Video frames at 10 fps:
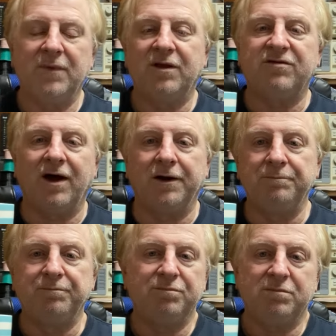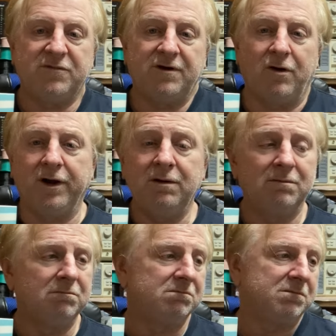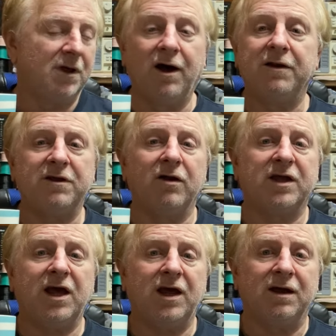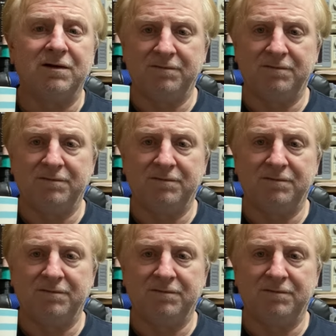So sorry, don't care.